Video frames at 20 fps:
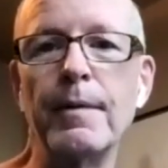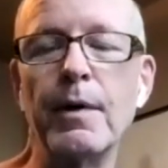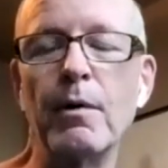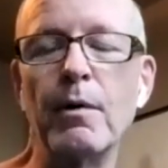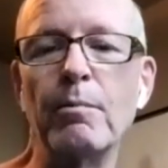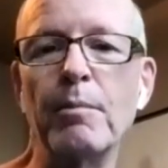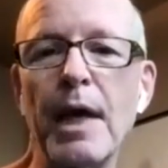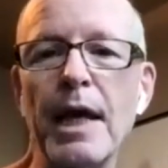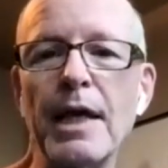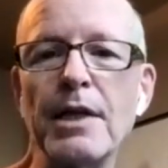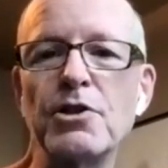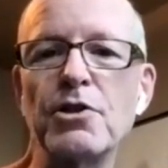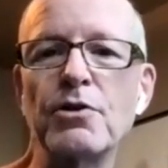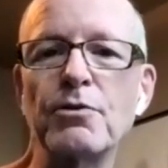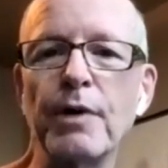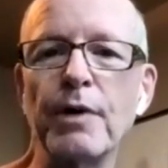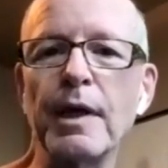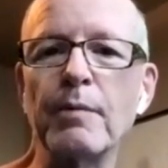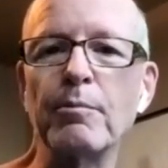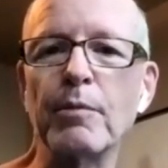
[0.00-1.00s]

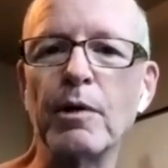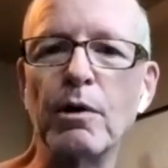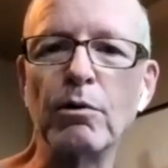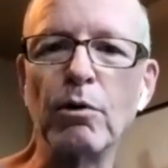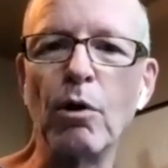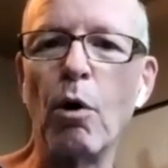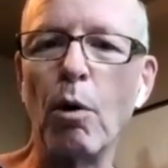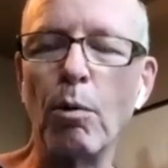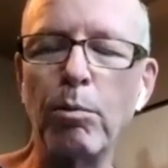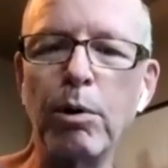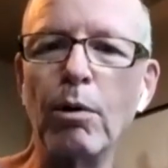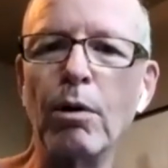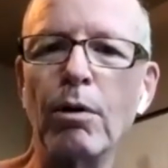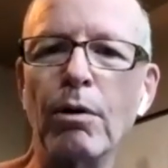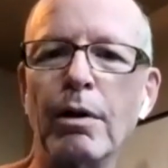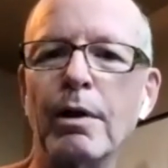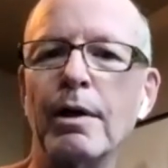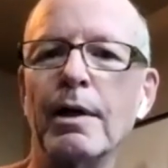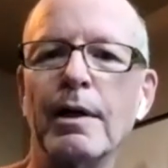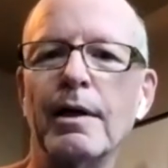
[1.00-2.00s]
mainstream
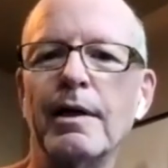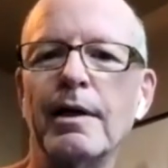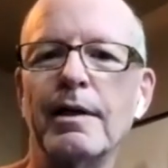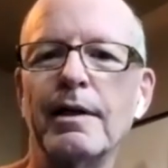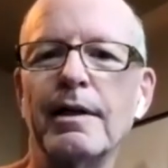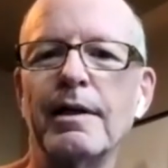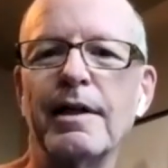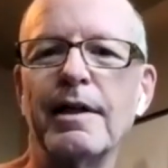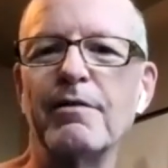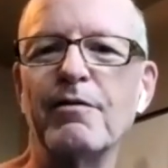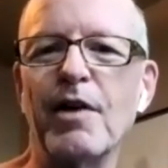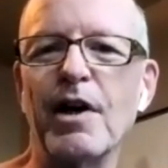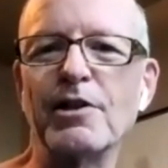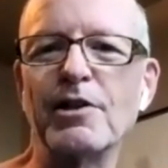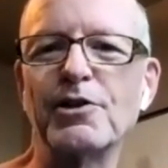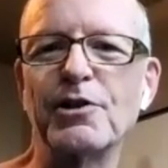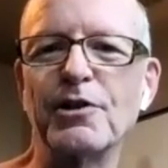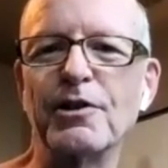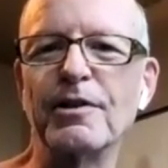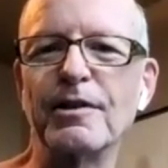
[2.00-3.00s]
global
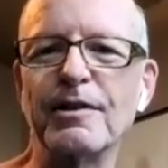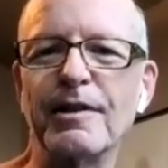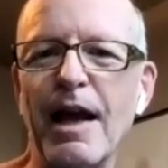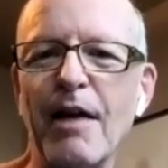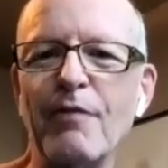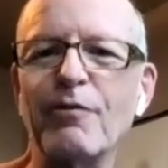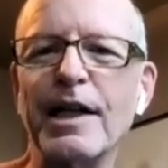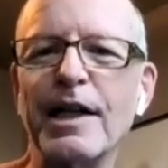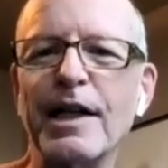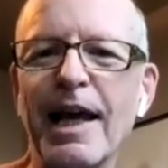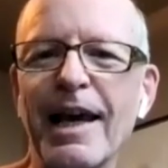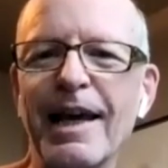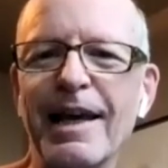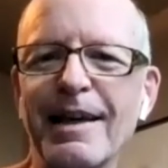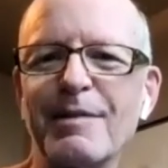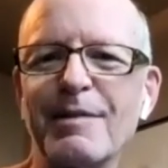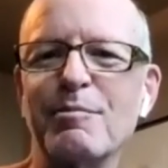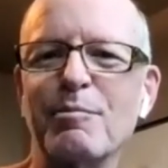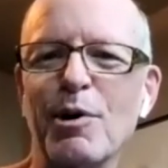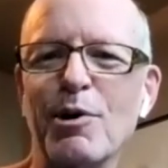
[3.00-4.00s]
investor,
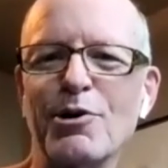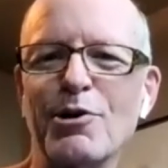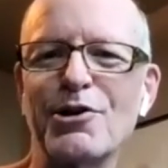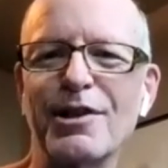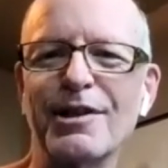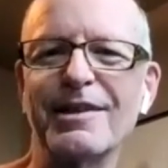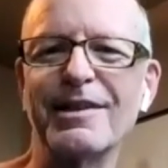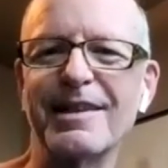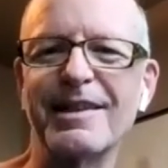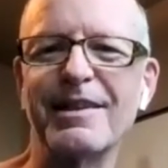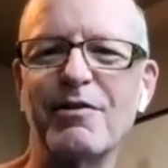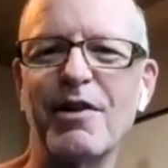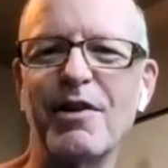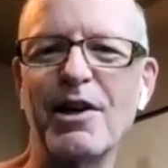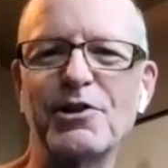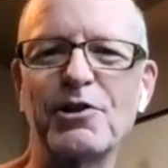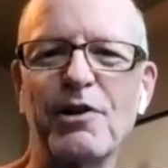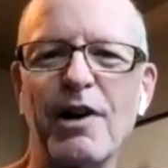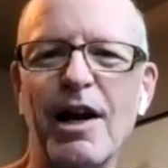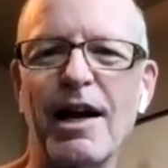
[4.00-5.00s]
everyday person
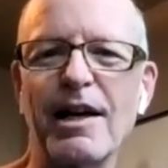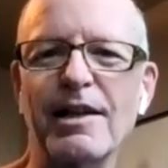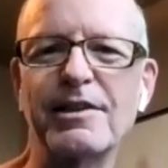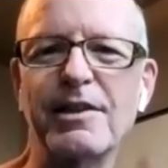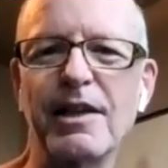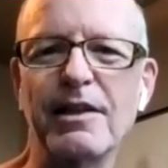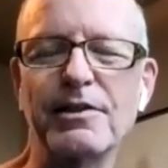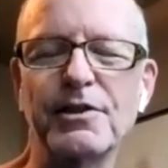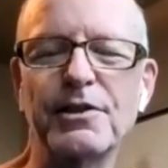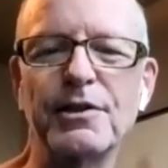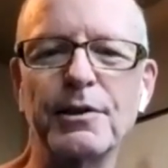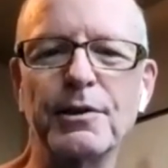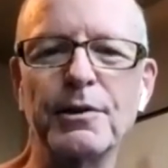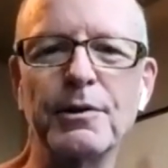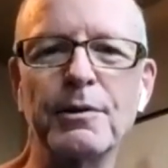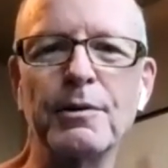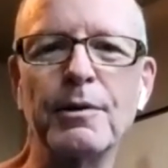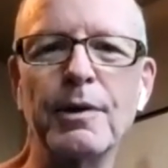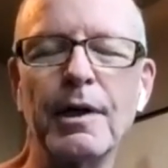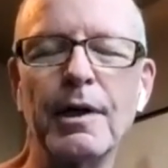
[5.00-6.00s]
investor access
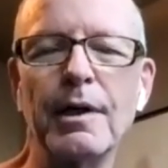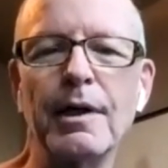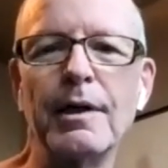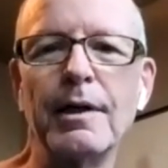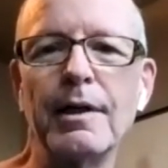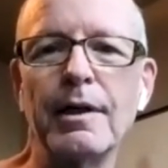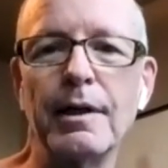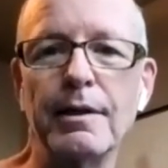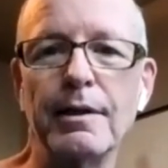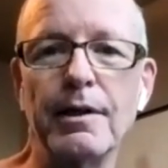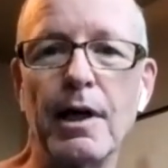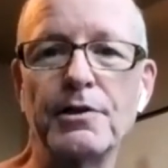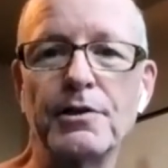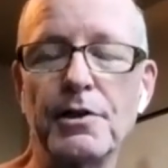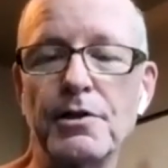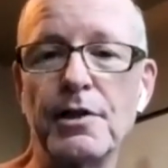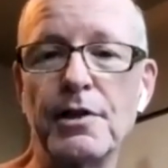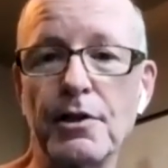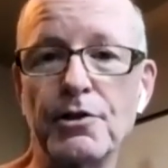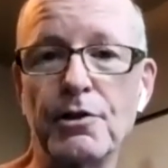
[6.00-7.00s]
to not
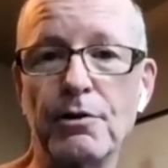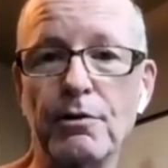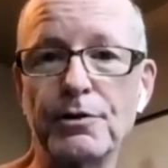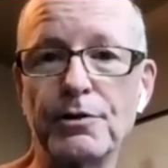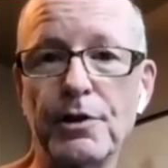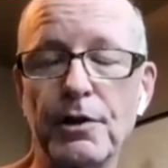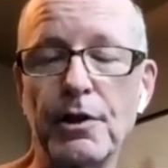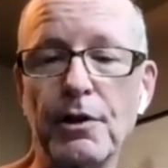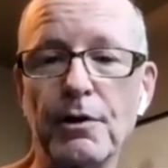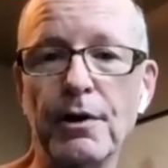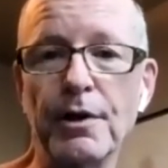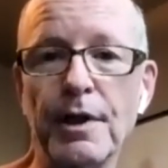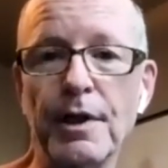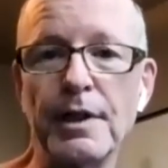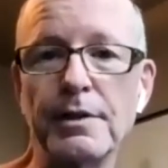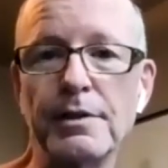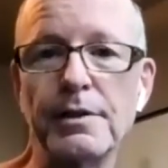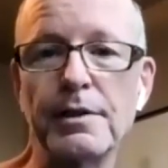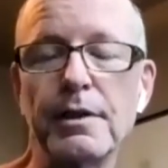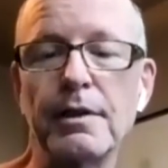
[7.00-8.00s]
just digital
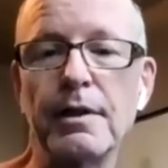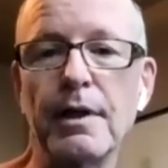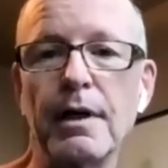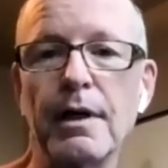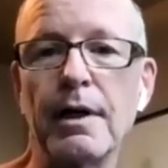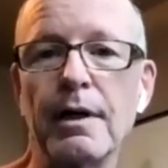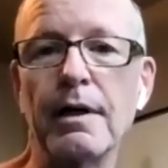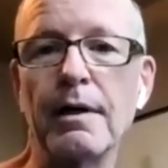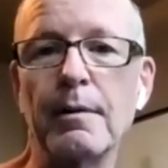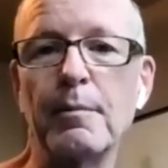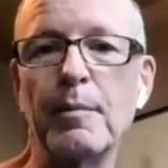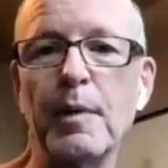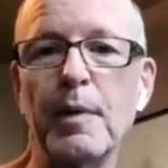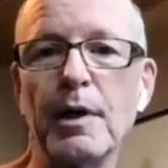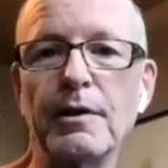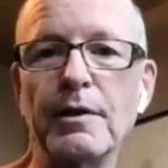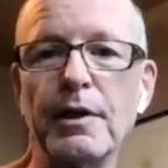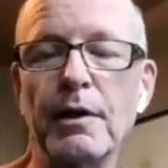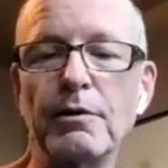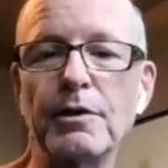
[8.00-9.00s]
securities,
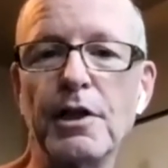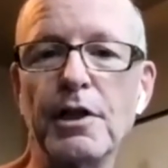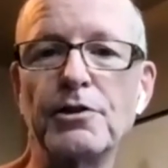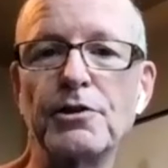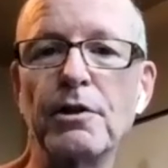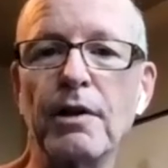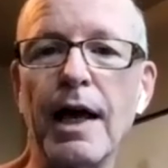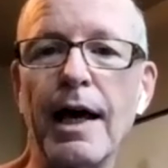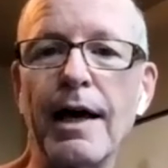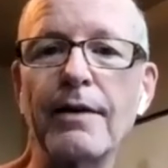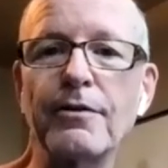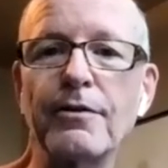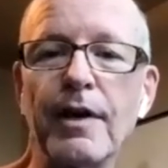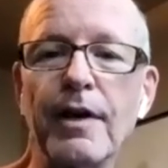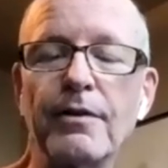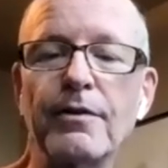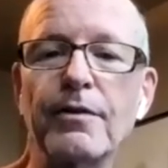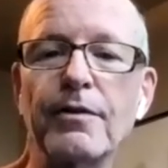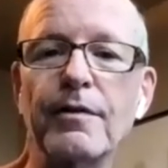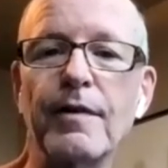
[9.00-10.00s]
but digital
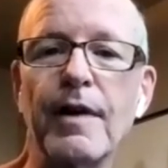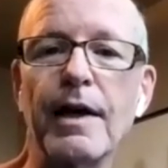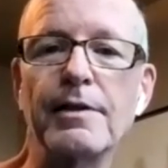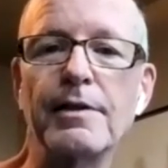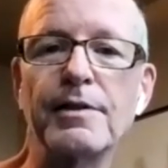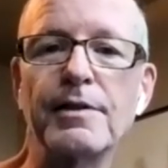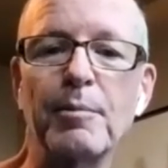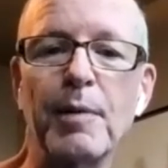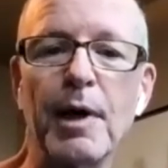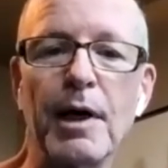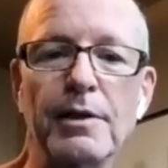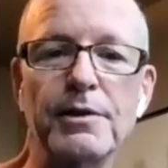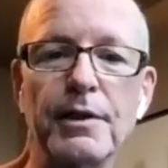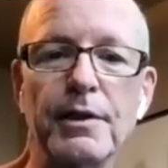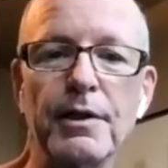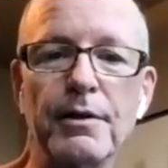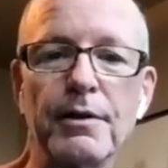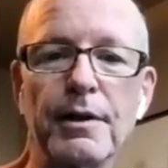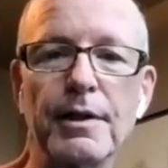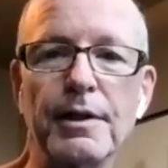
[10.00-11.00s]
assets, asset-backed
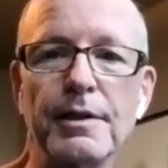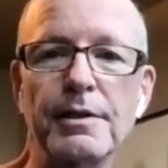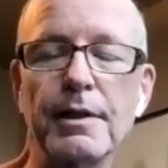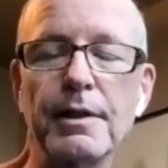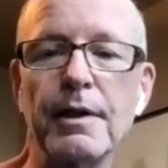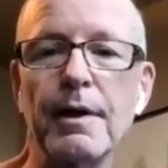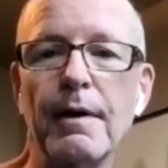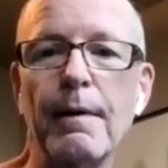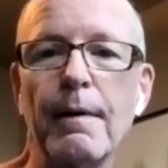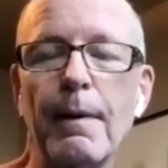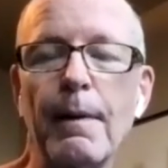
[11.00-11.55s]
securities,